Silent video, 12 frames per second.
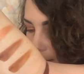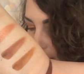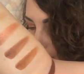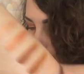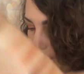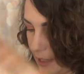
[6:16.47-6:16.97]

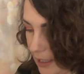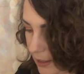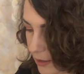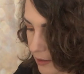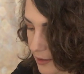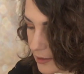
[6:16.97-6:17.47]
That's really
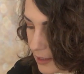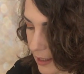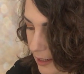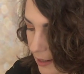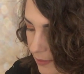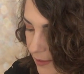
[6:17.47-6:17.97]
good.
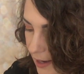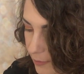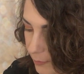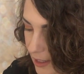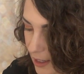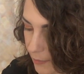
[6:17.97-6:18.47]
Then
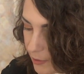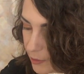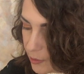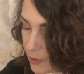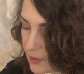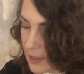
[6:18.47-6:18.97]
we come
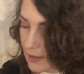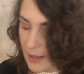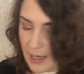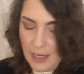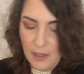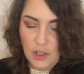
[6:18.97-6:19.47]
across
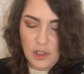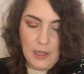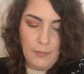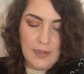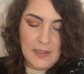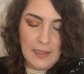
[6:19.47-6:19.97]
the
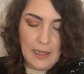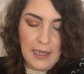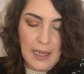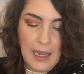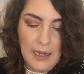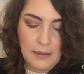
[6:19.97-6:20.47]
shimmers
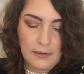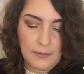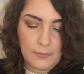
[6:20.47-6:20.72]
again.